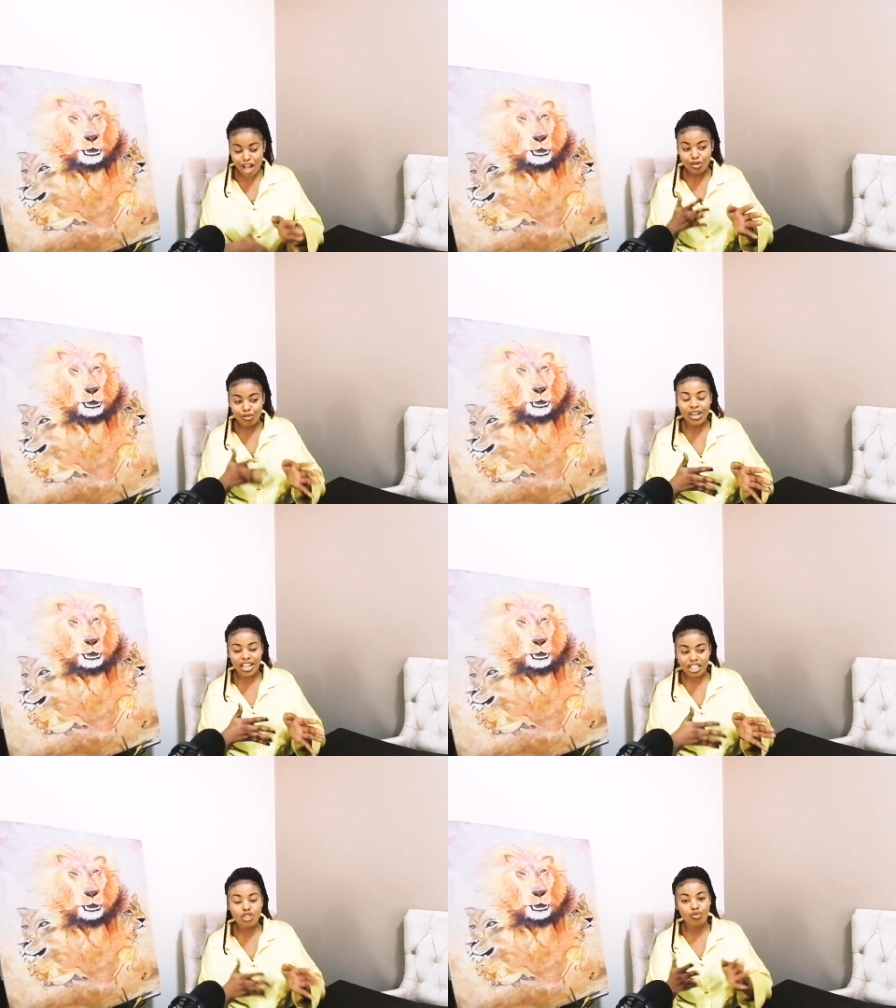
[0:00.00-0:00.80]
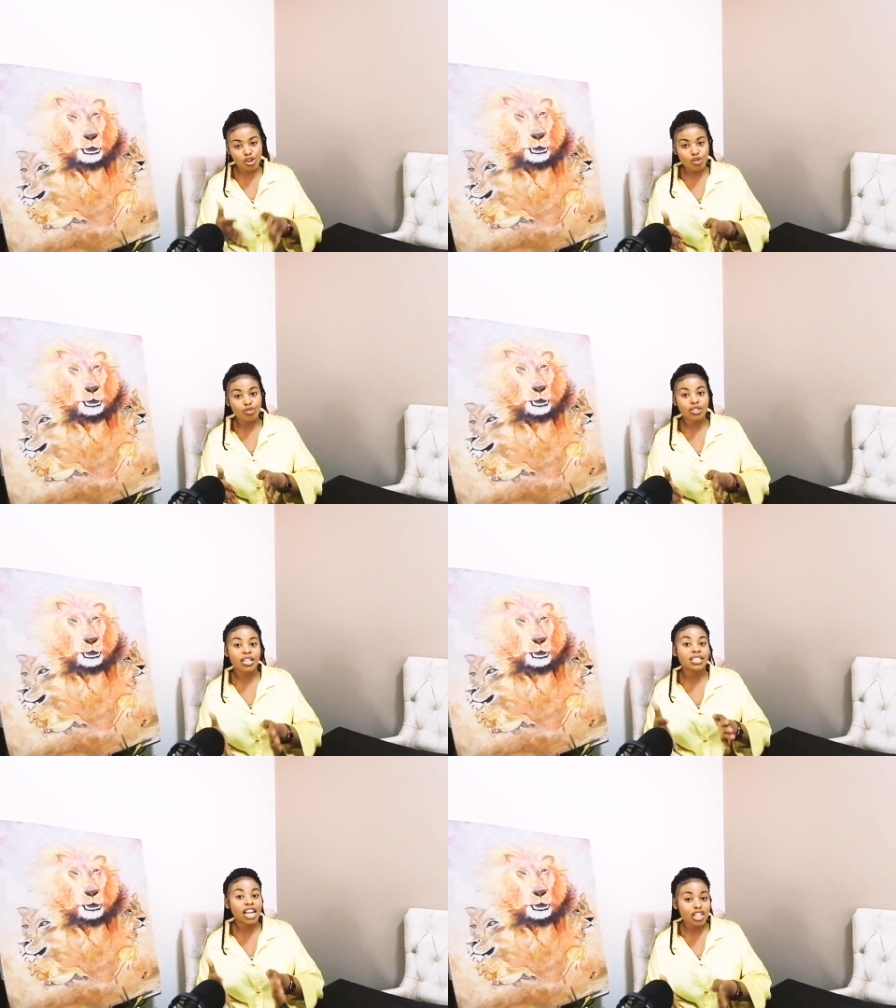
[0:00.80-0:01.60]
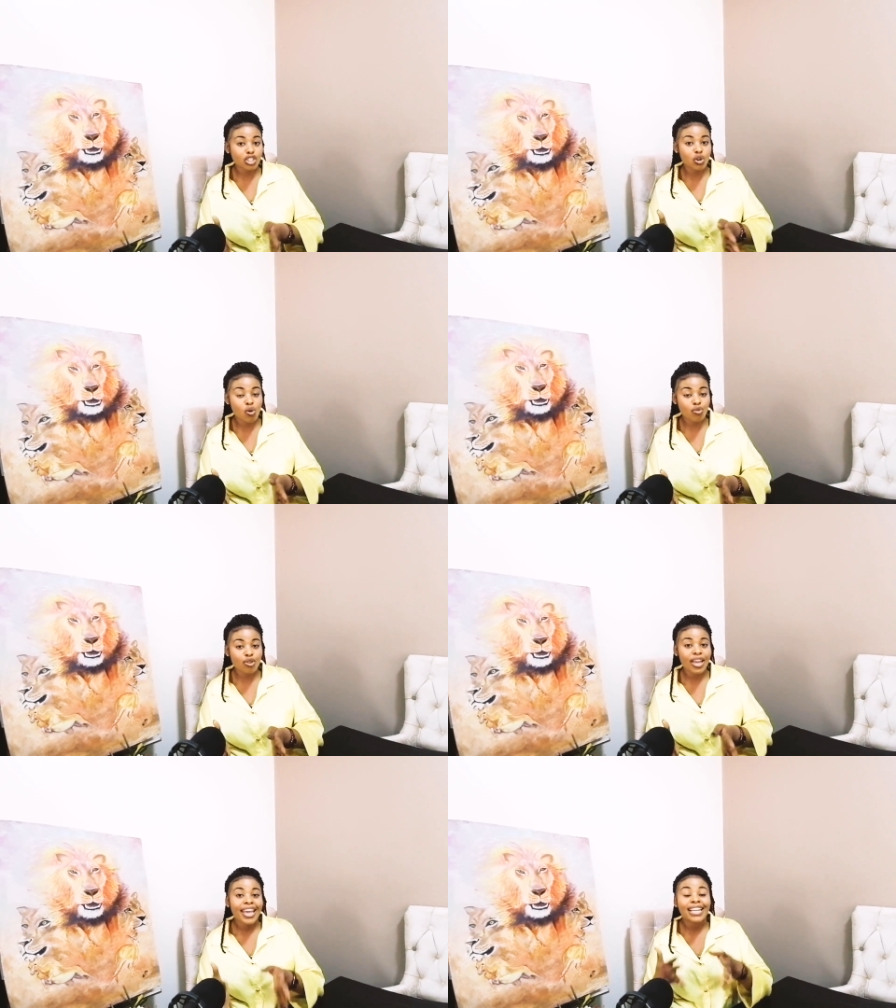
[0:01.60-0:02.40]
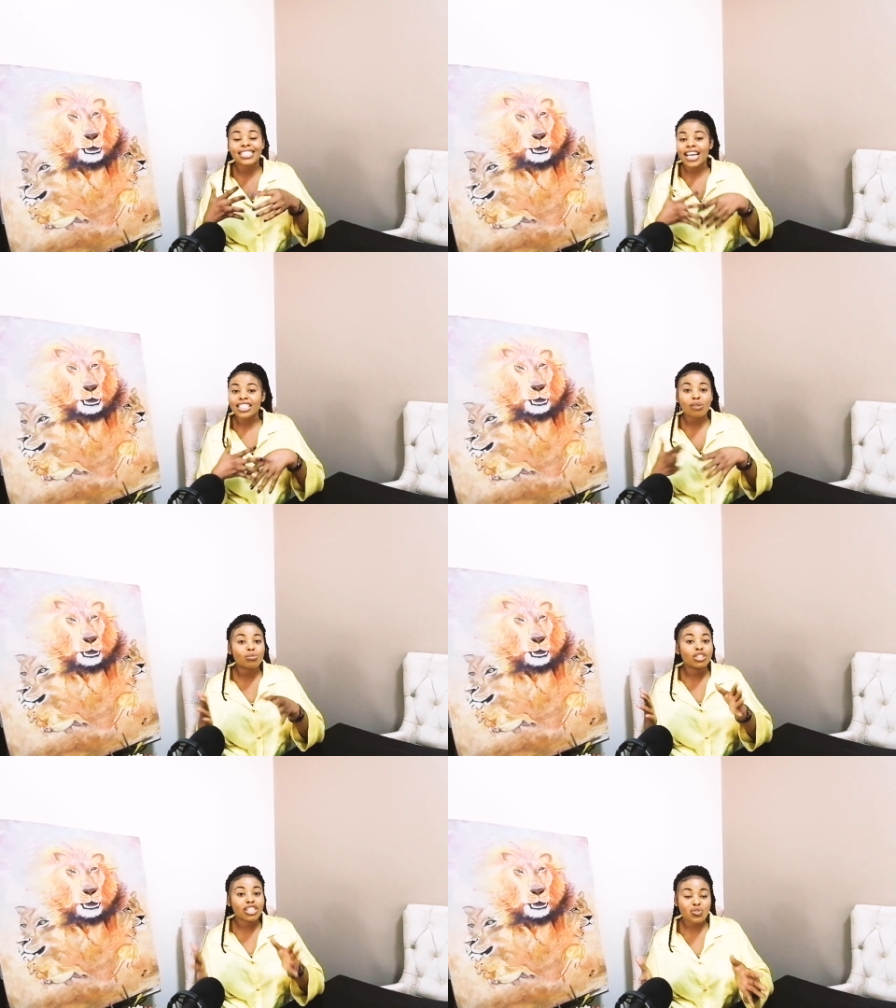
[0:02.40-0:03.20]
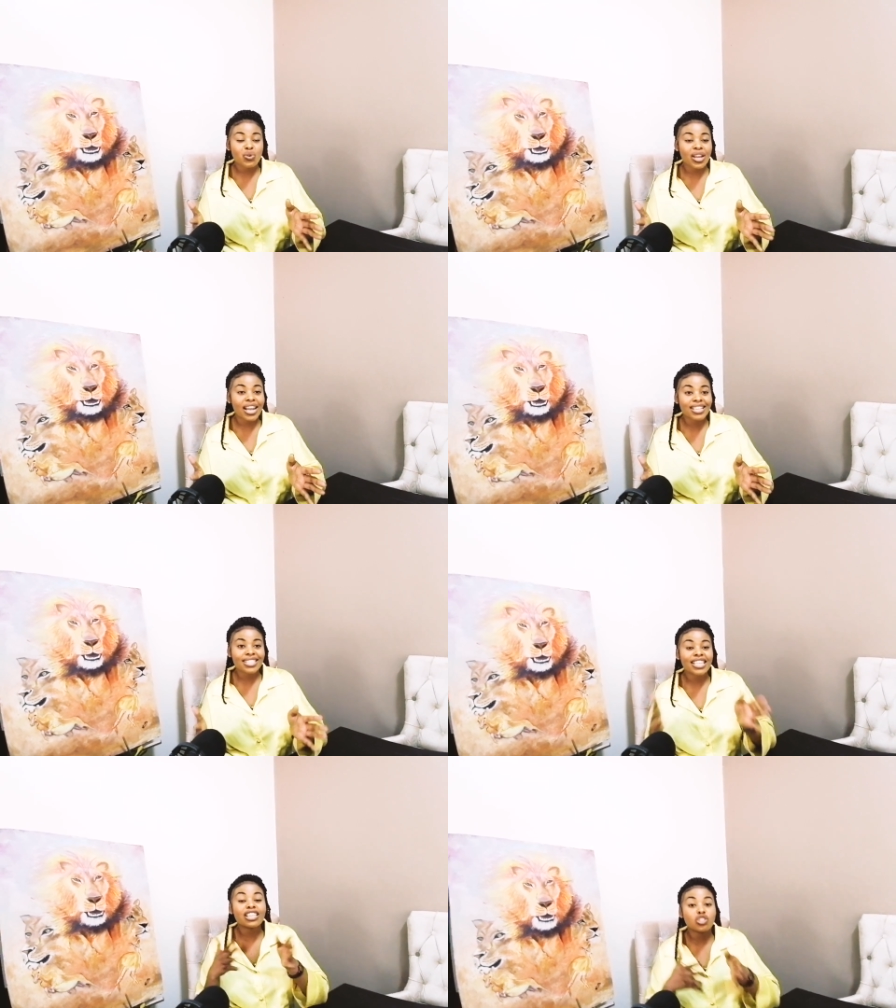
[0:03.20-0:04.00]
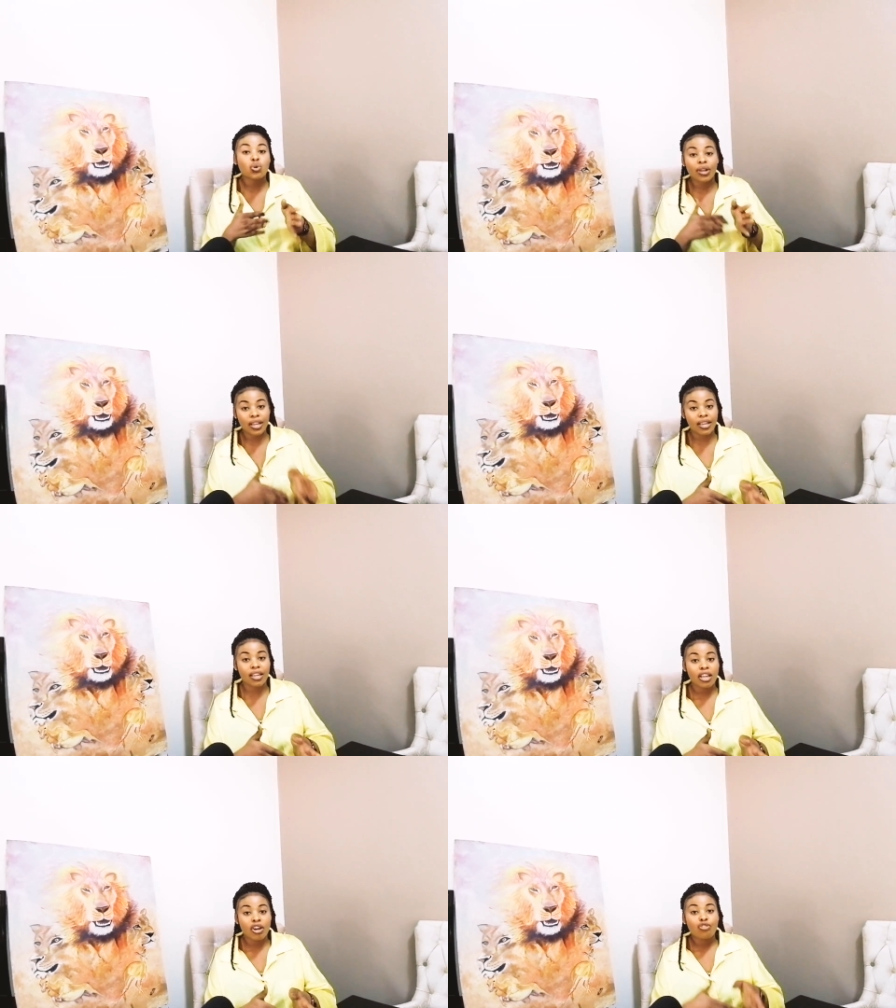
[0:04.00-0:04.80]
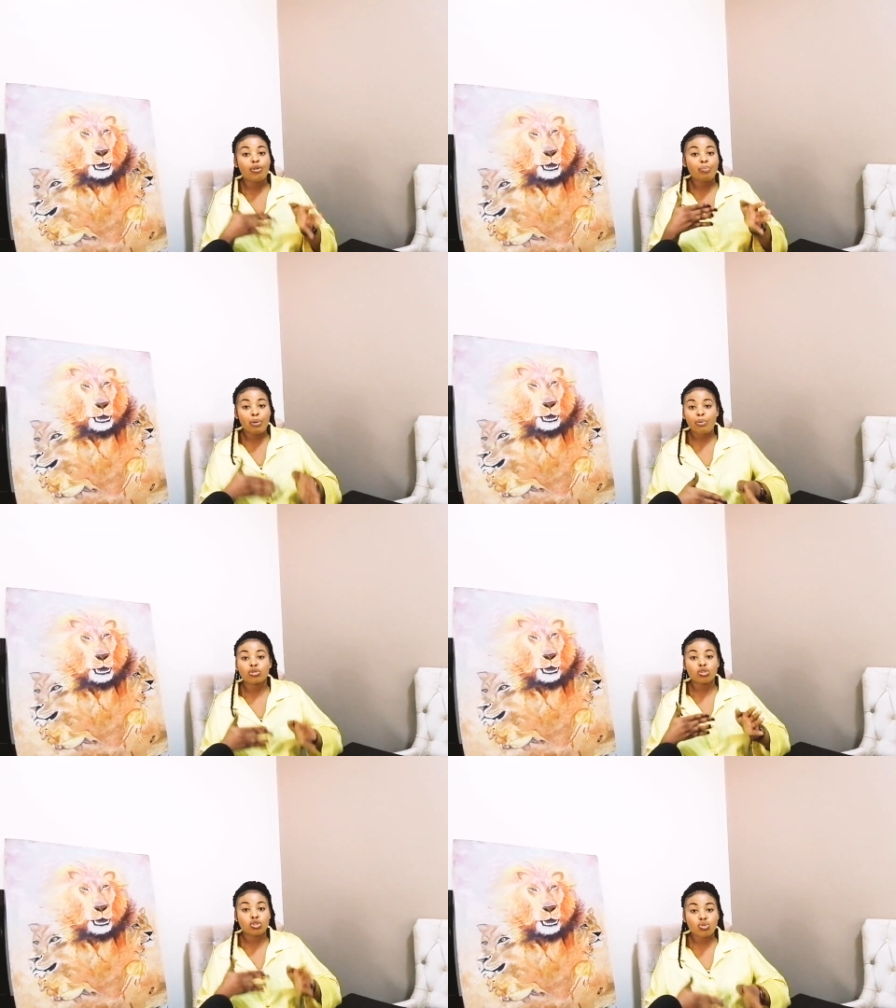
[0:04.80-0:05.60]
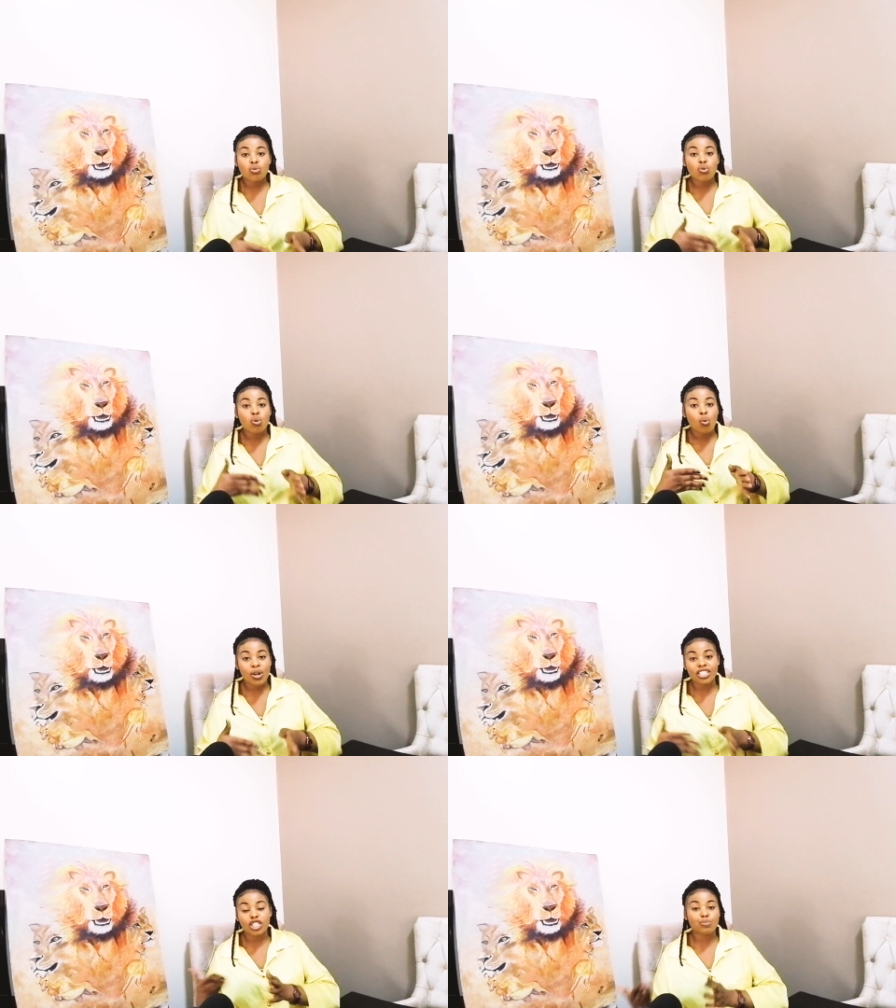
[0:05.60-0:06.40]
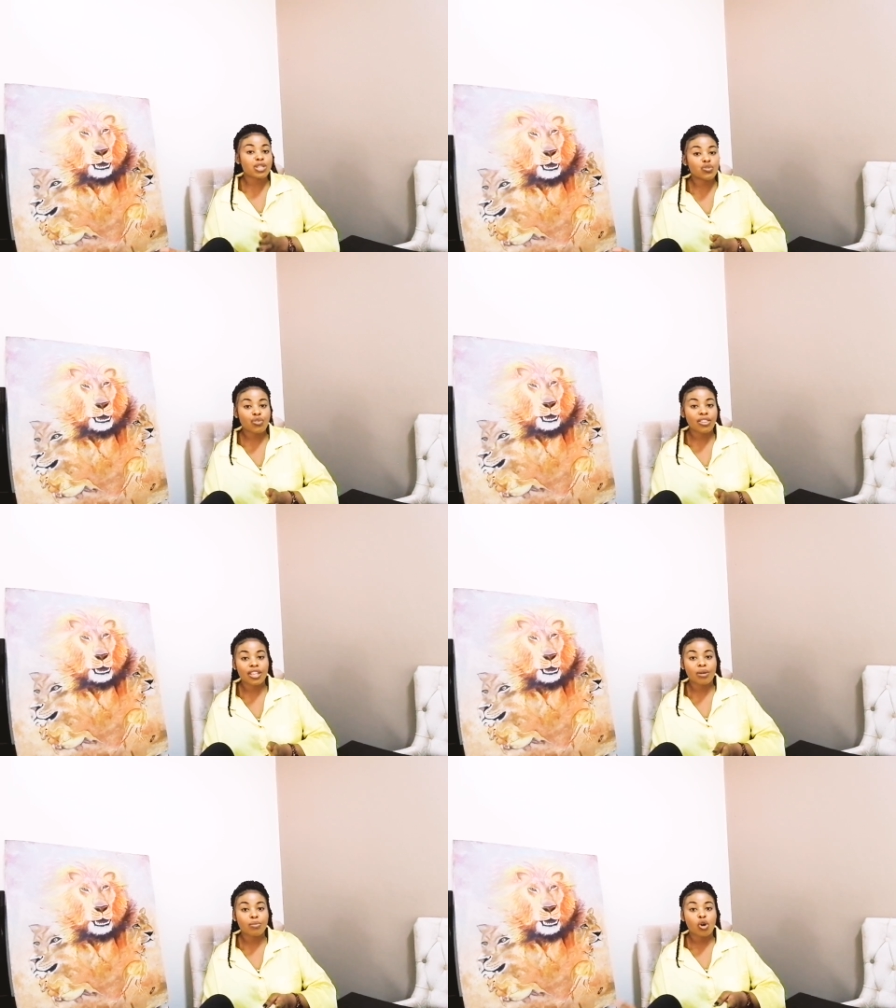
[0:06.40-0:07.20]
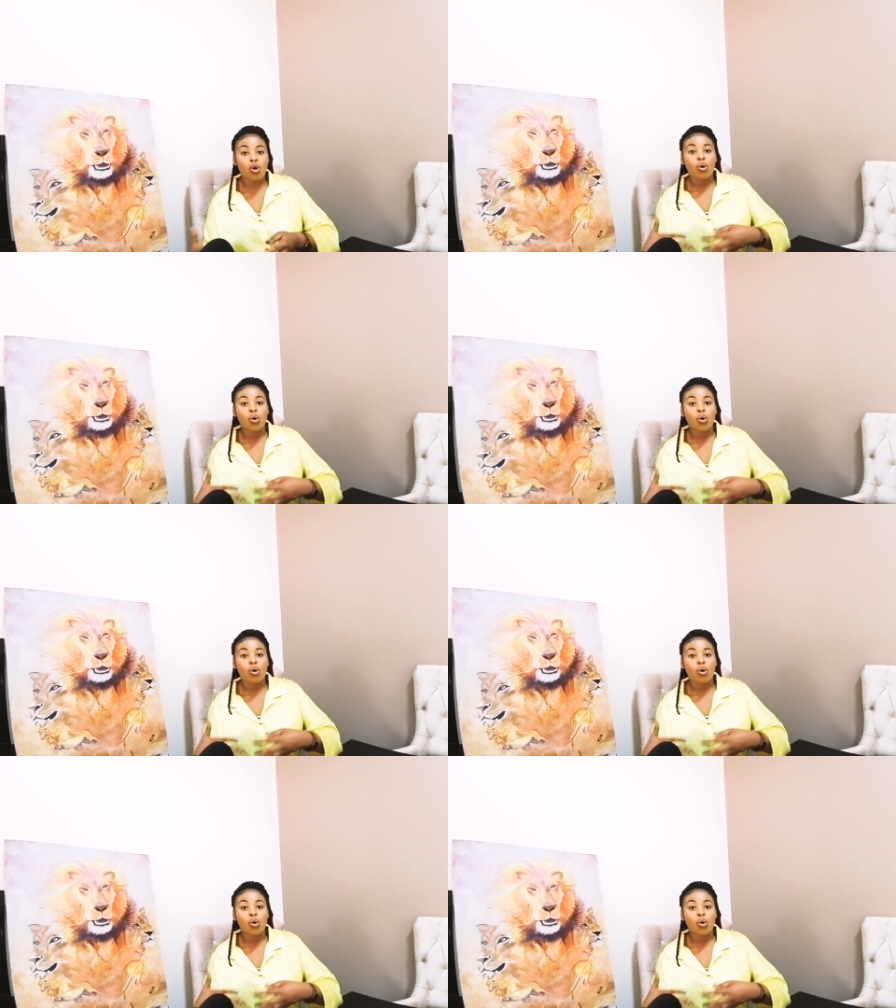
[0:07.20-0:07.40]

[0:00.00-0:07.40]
and you feel like this friend of yours has cut you off, it's high time you just realize it is okay for people to do what is best for them.